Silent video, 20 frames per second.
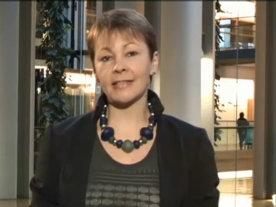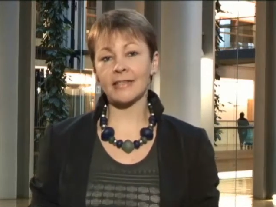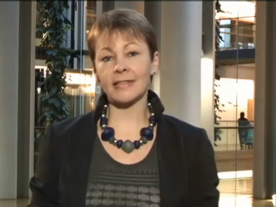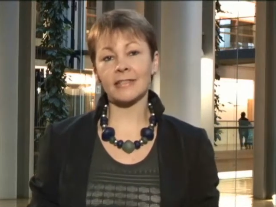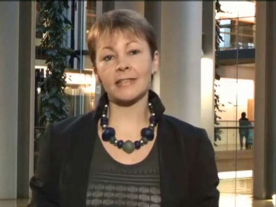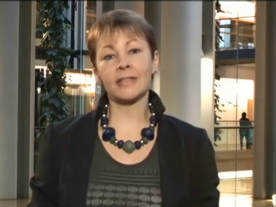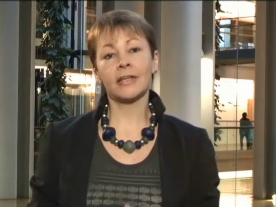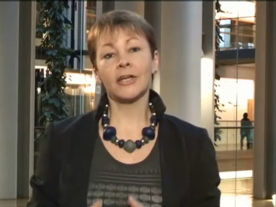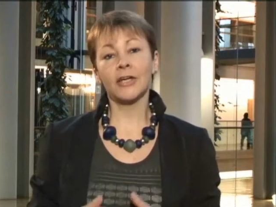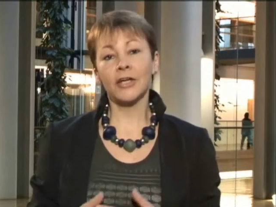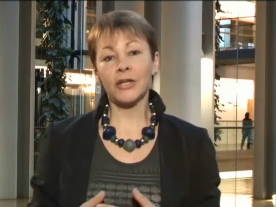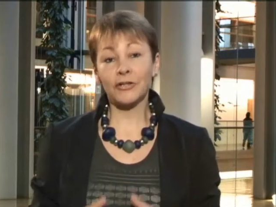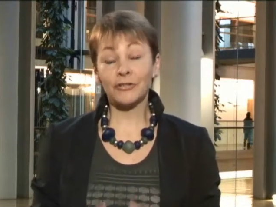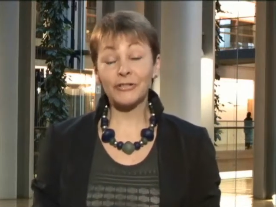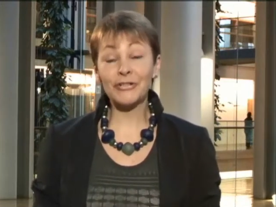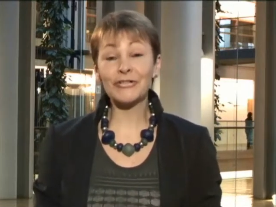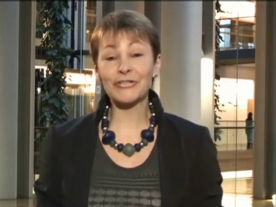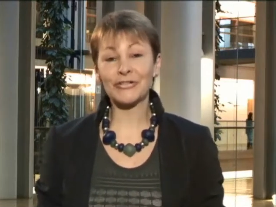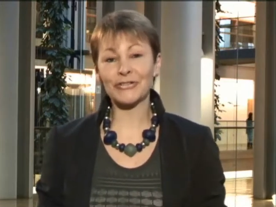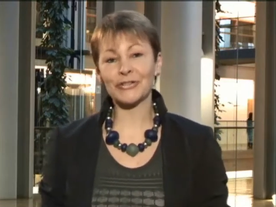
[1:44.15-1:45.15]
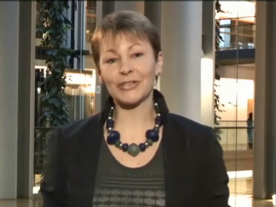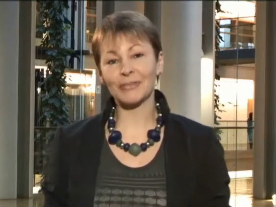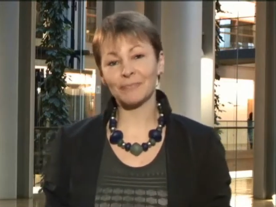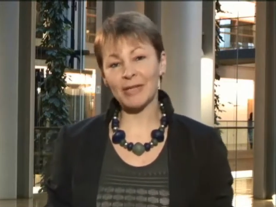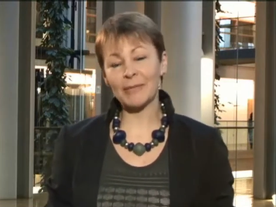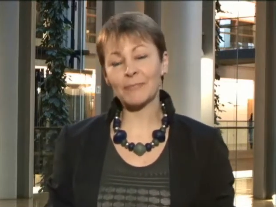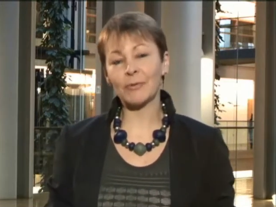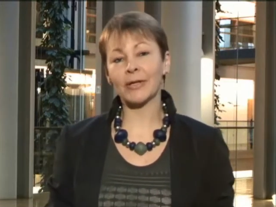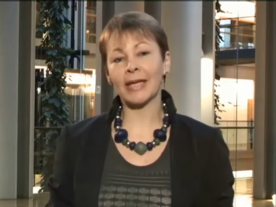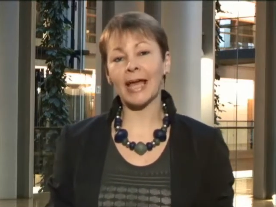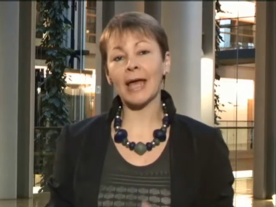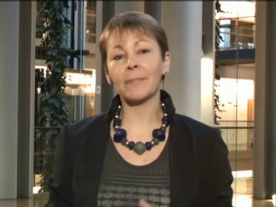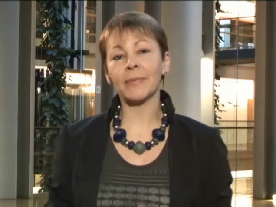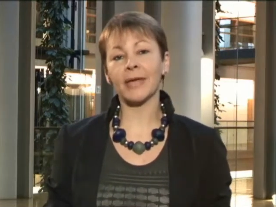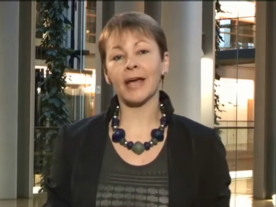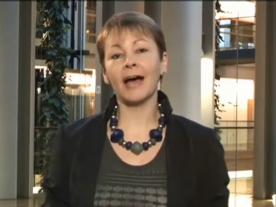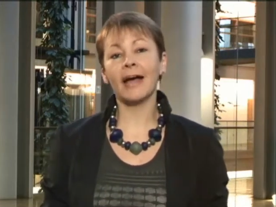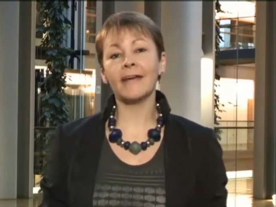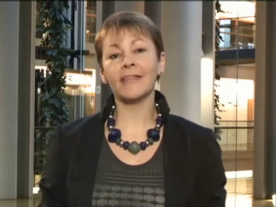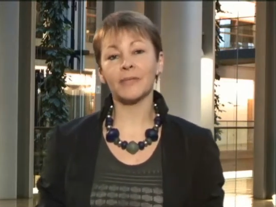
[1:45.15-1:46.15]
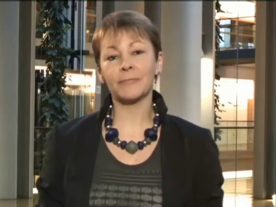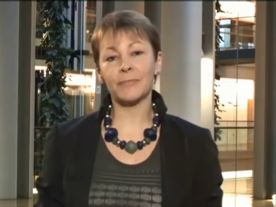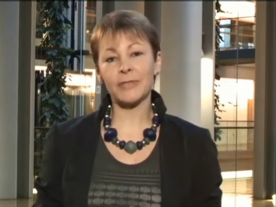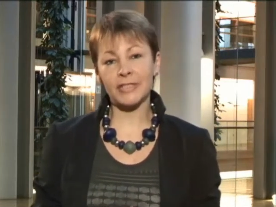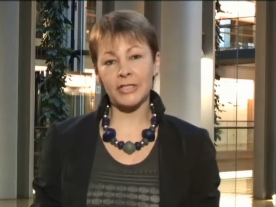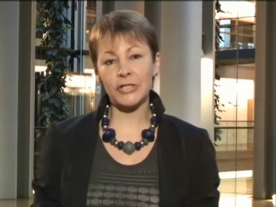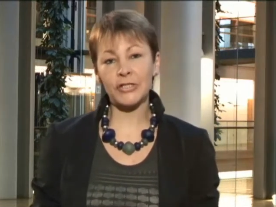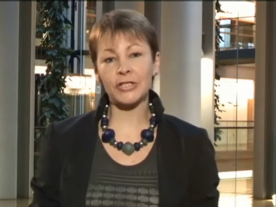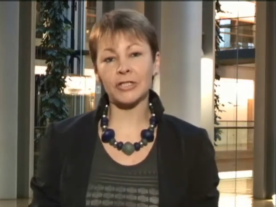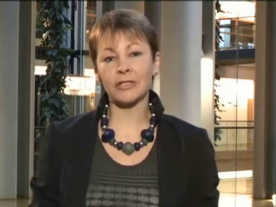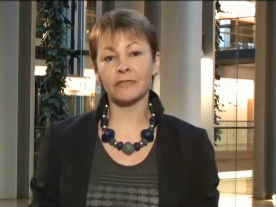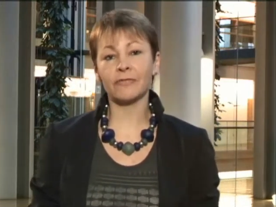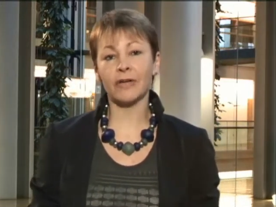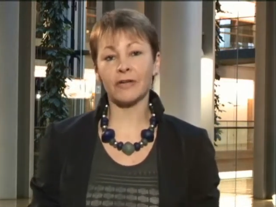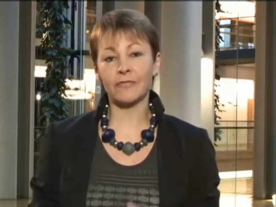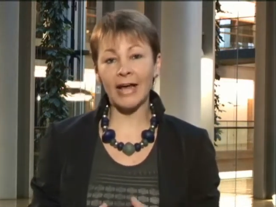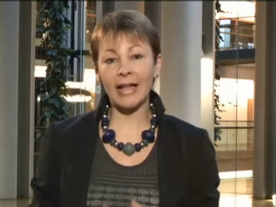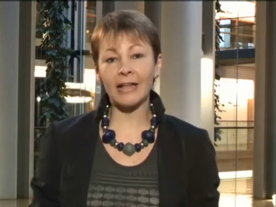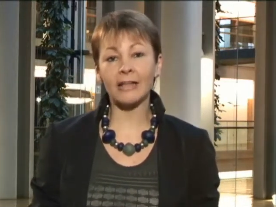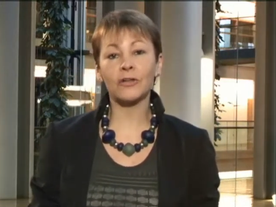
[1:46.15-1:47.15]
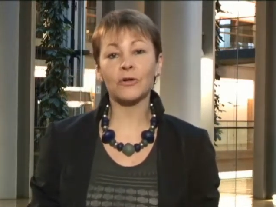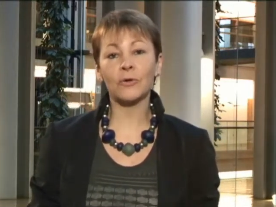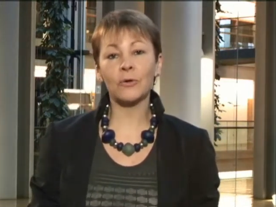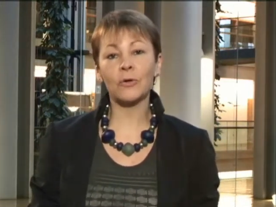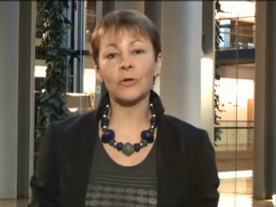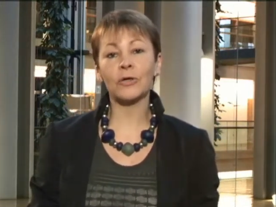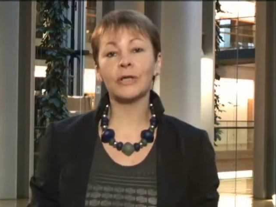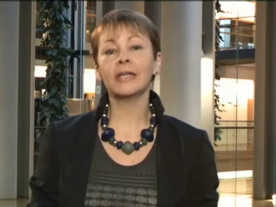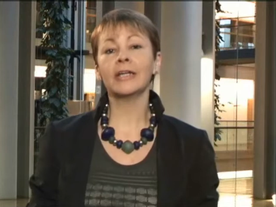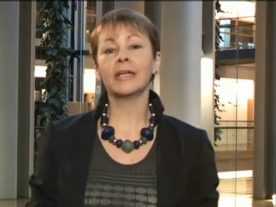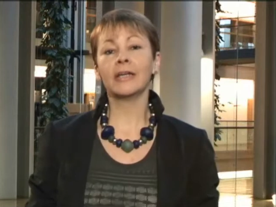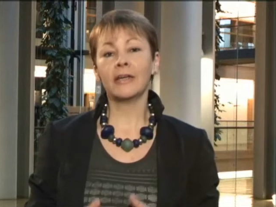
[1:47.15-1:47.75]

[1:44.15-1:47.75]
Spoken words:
It's crucial that people get behind the position of Al Gore